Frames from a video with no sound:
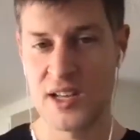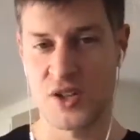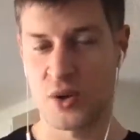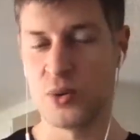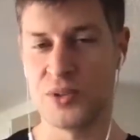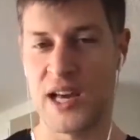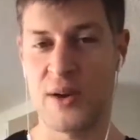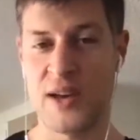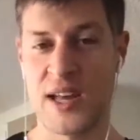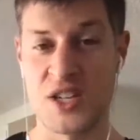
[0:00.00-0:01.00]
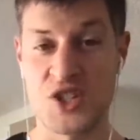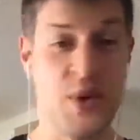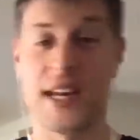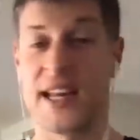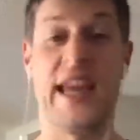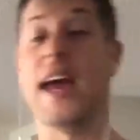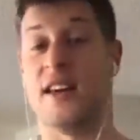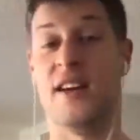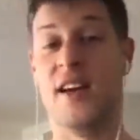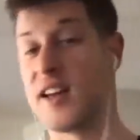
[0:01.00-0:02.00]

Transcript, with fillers: to cool down and then doing it again